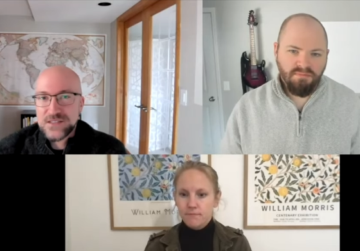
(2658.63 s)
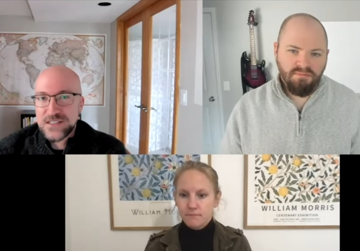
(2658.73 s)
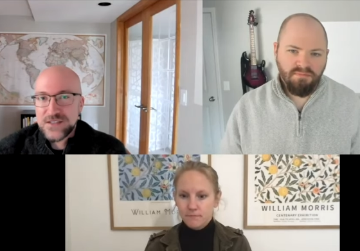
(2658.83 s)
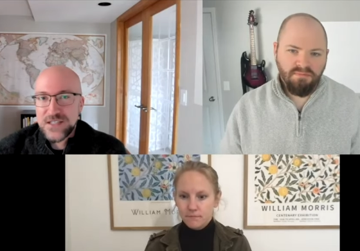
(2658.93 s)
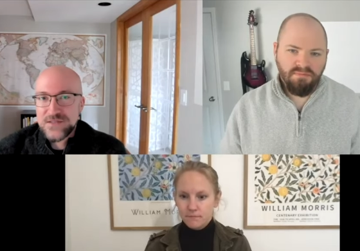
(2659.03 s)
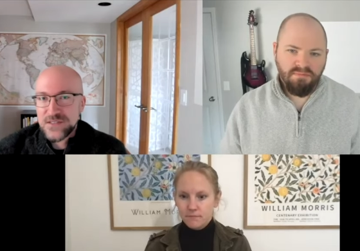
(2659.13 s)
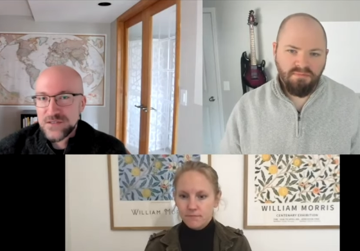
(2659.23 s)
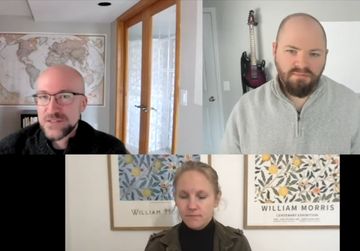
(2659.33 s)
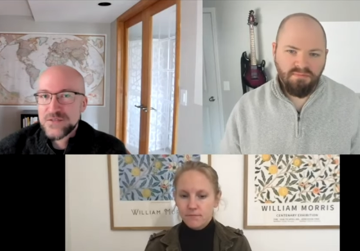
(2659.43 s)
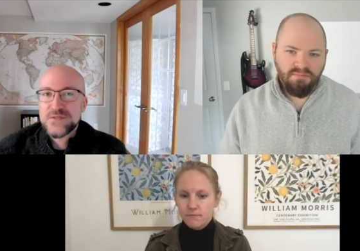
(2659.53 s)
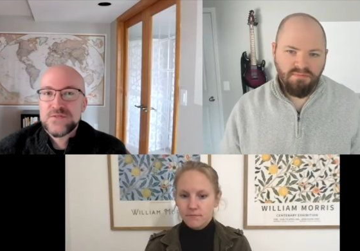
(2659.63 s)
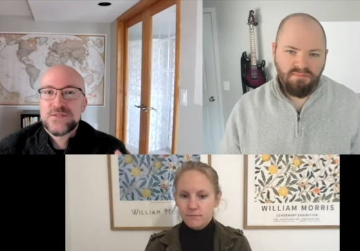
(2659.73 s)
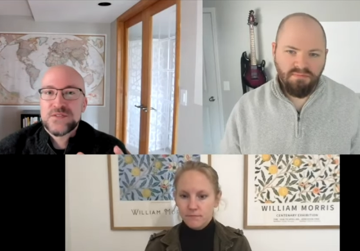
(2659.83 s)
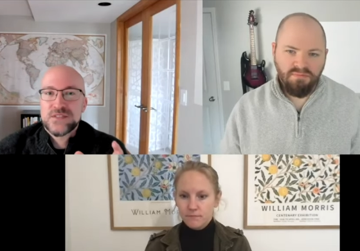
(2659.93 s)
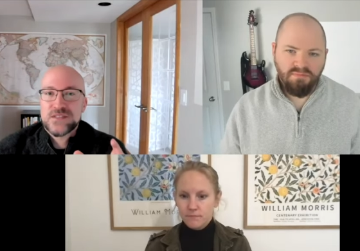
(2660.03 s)
Speaker 1: that you have to go to school
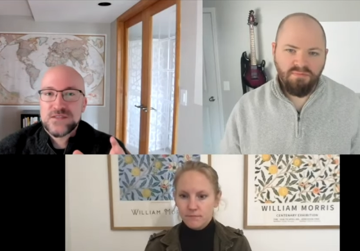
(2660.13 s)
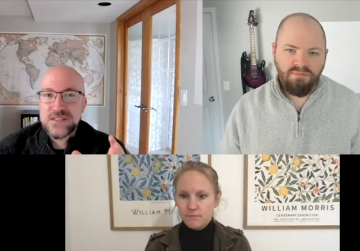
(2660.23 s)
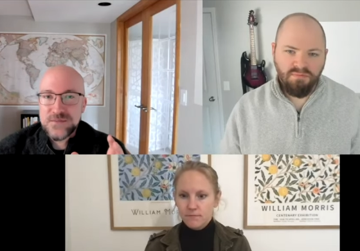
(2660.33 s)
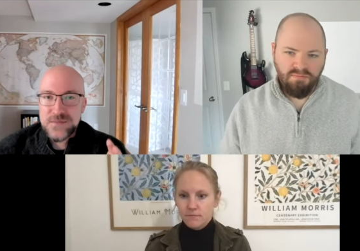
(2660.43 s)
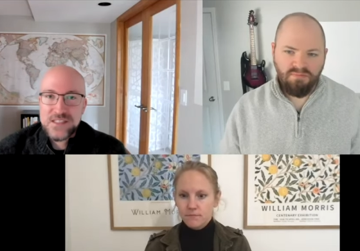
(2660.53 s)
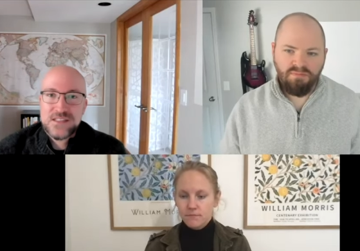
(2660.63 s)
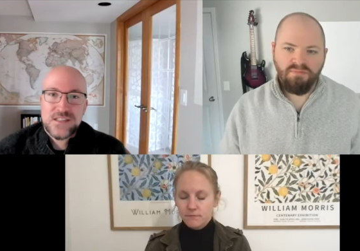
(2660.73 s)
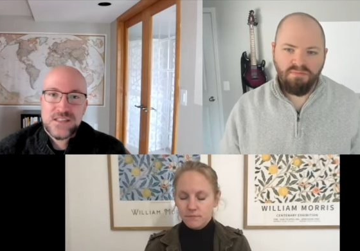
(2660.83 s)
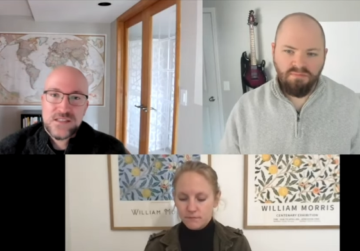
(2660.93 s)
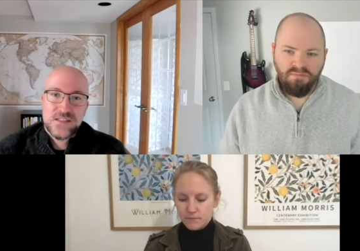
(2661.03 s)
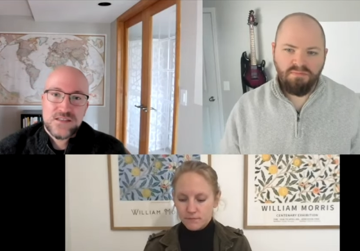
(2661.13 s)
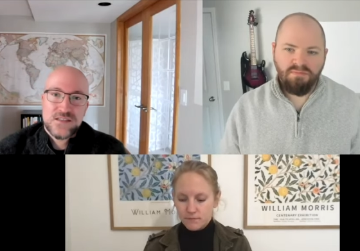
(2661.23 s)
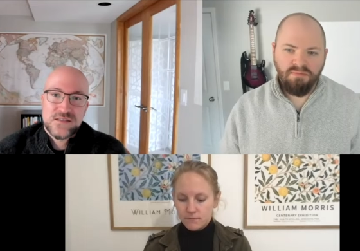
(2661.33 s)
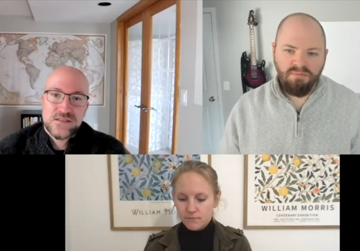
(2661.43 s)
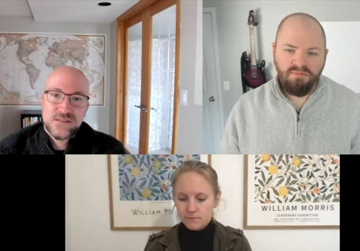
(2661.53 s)
for. There is a mindset there.
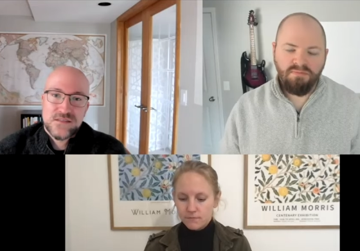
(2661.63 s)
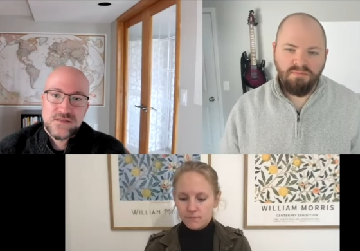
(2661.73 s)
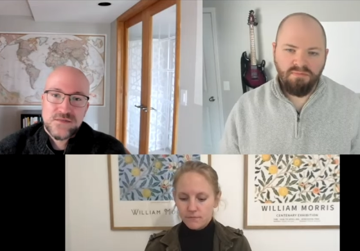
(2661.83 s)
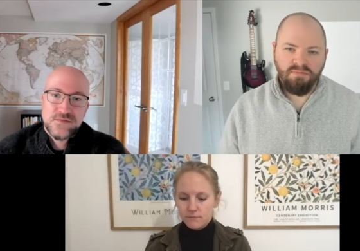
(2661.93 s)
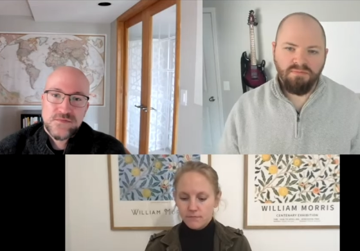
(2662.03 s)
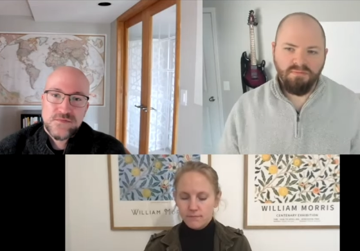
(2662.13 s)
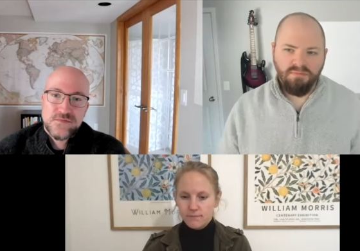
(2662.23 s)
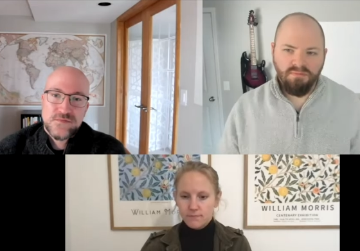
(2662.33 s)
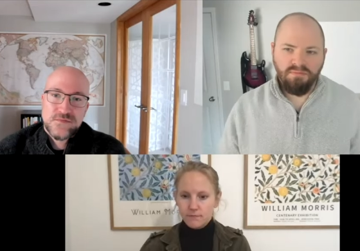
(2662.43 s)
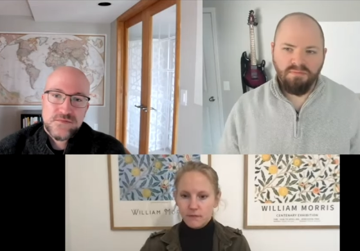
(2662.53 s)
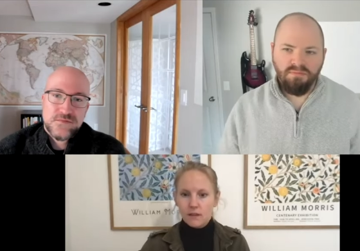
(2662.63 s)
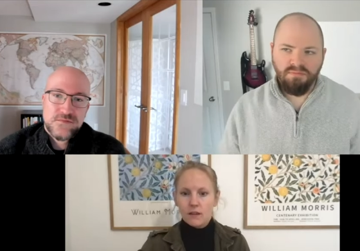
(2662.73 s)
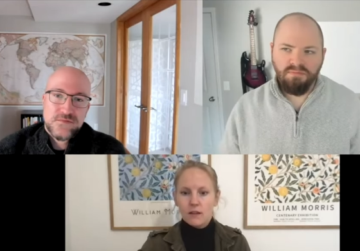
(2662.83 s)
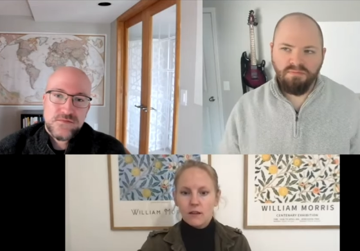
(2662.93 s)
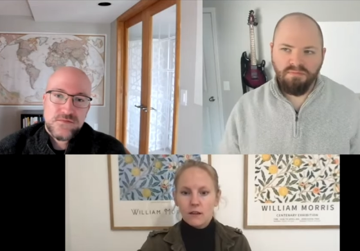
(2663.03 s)
Mm-hmm.
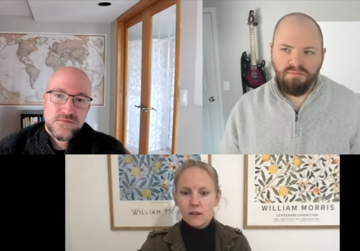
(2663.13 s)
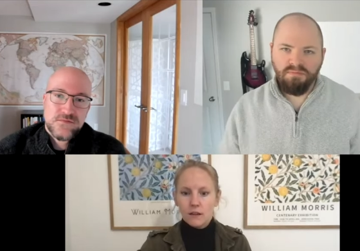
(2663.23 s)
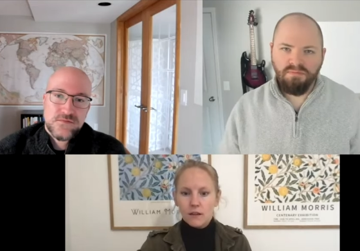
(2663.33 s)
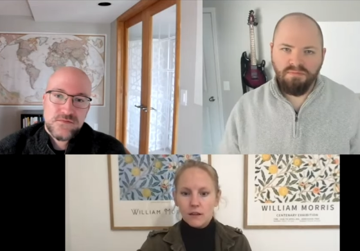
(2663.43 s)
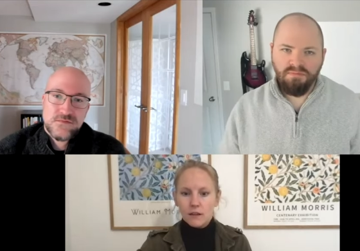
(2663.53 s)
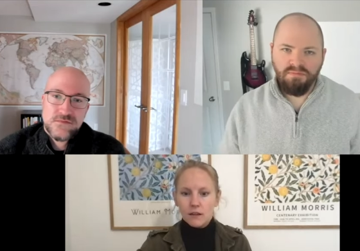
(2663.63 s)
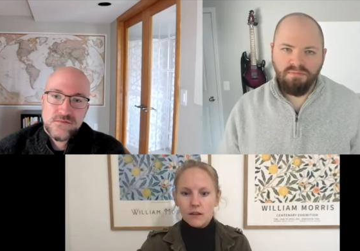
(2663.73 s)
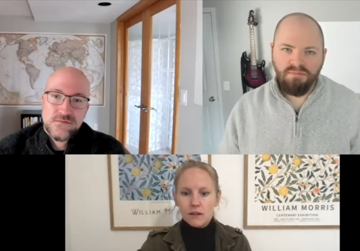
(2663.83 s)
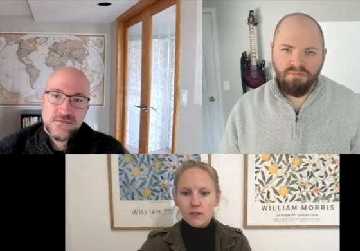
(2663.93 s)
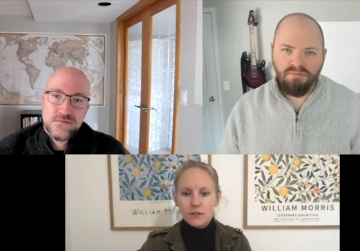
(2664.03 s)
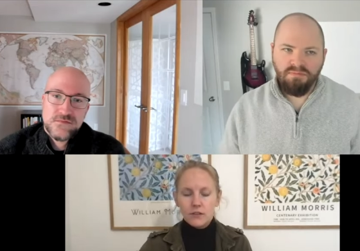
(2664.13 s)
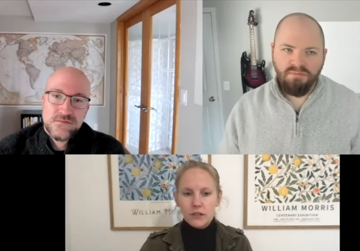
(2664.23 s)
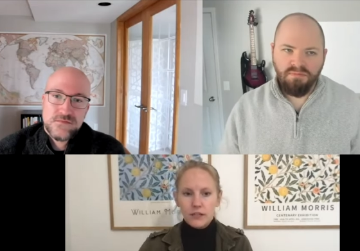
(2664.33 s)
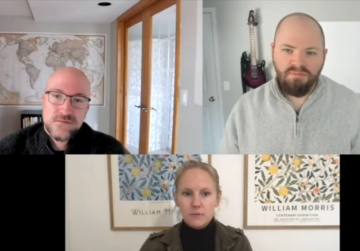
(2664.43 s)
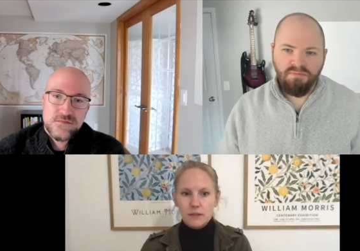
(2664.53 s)
Speaker 2: You know, it
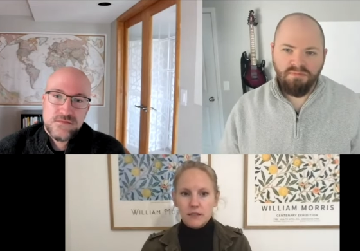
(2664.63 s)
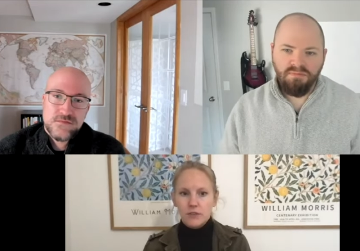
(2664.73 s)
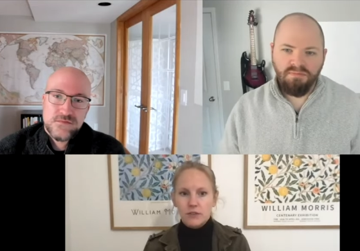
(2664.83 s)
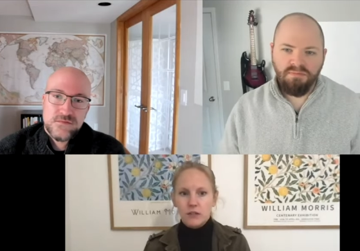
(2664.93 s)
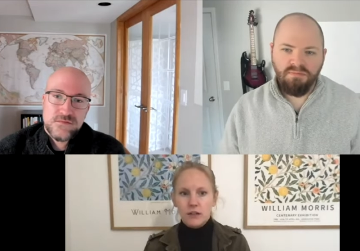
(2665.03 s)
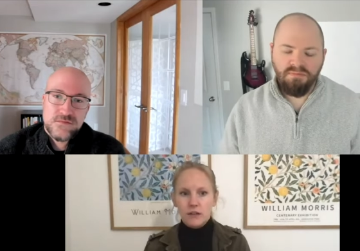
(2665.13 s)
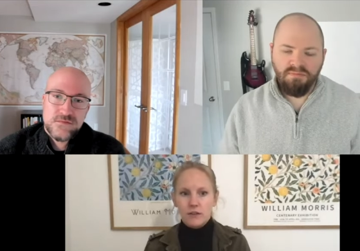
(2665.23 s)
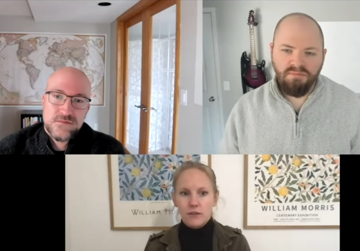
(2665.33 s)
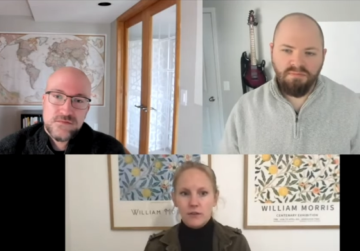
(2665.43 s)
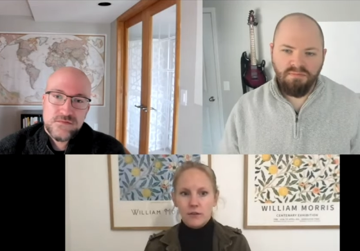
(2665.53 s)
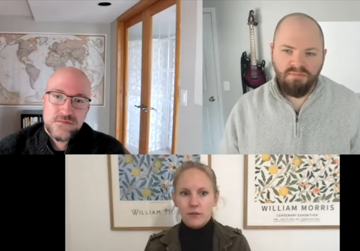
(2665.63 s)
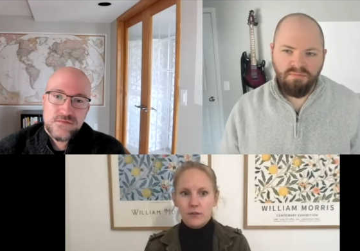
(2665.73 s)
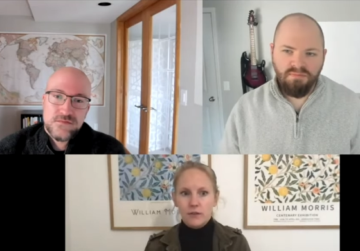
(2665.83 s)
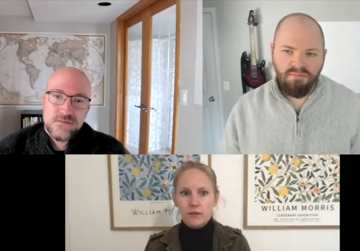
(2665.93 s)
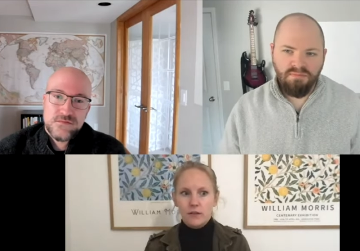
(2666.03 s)
strikes me as you talk through
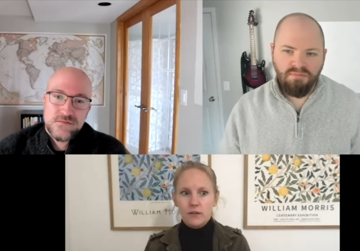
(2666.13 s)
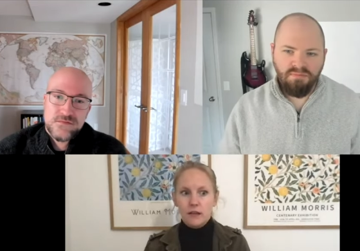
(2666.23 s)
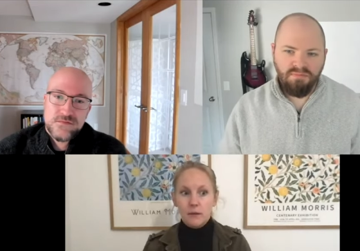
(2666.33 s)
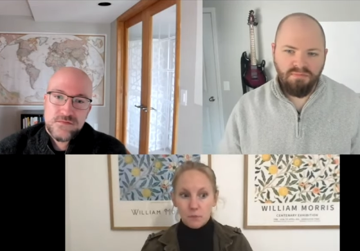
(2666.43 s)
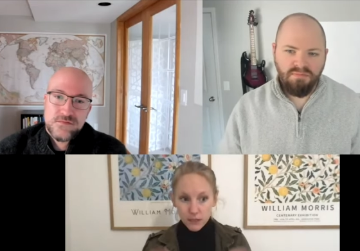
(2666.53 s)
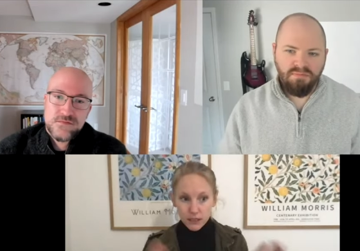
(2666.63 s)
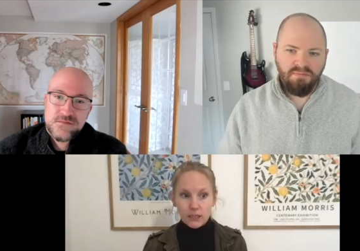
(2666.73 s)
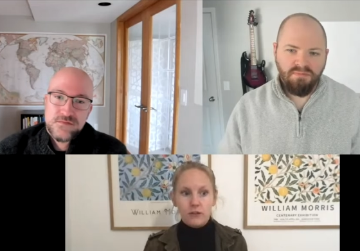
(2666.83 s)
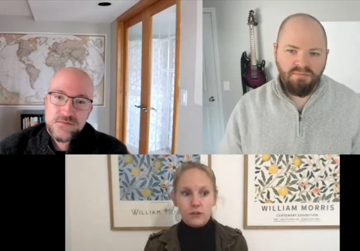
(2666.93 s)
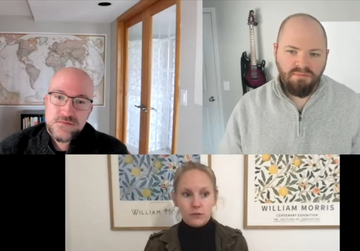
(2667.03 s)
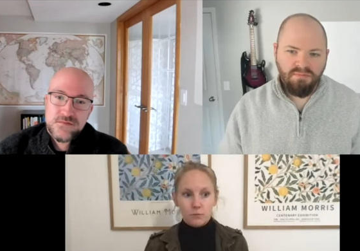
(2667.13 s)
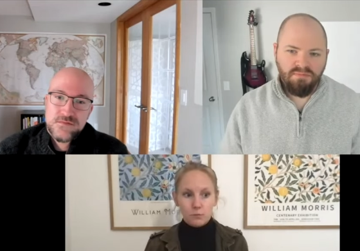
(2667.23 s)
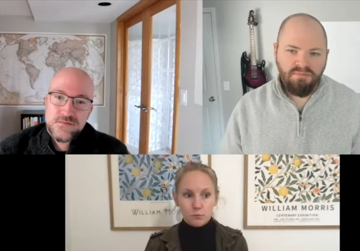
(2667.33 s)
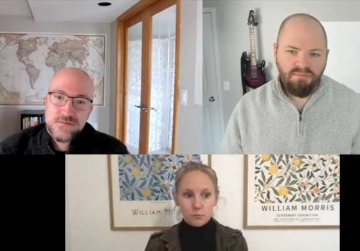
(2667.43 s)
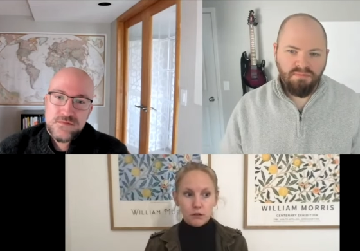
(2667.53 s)
that particular
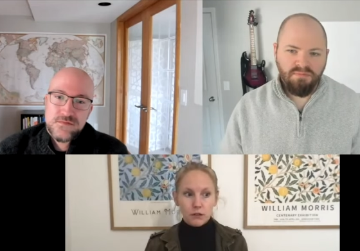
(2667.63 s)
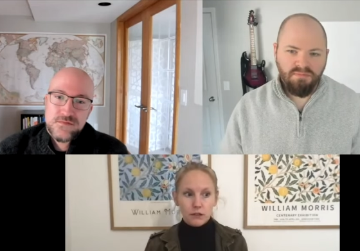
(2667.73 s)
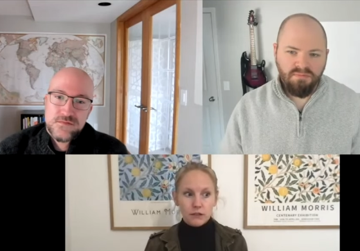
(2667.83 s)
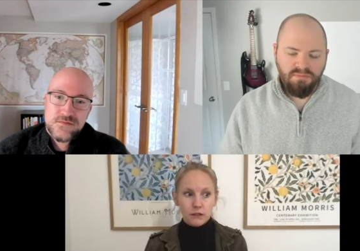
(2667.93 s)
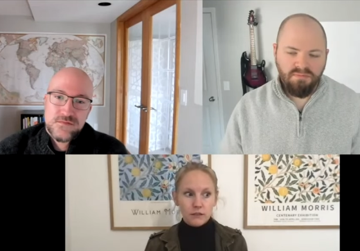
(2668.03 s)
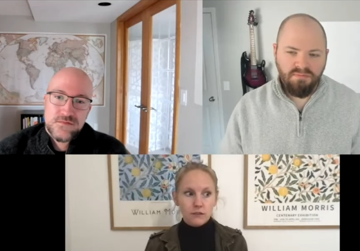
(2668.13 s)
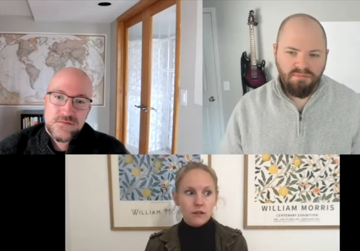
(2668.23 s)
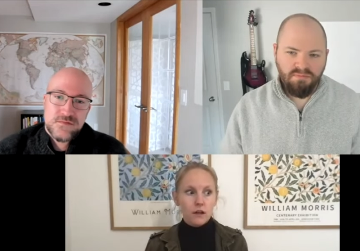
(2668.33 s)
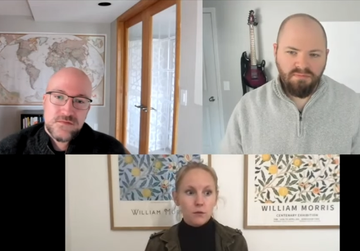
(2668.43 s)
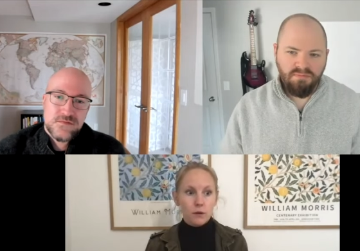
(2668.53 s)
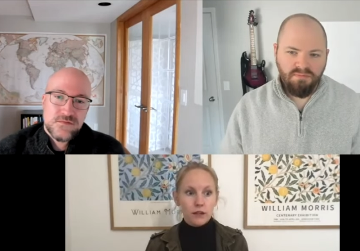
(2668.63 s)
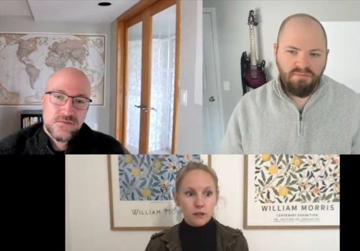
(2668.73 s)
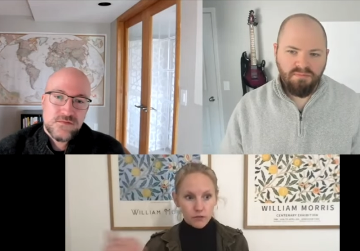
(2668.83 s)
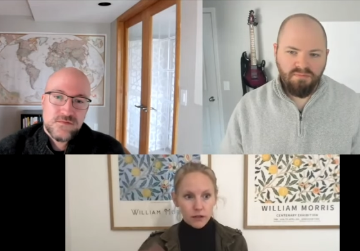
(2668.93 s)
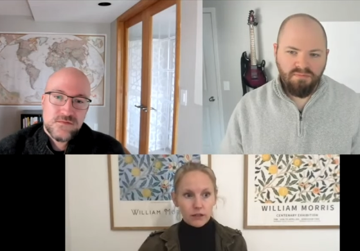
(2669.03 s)
book, there is a
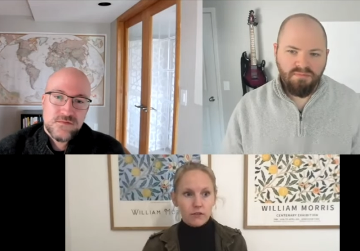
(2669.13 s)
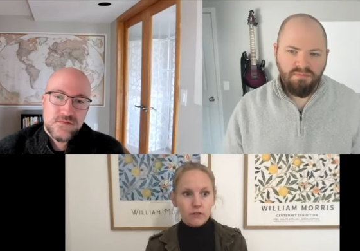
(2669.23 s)
red thread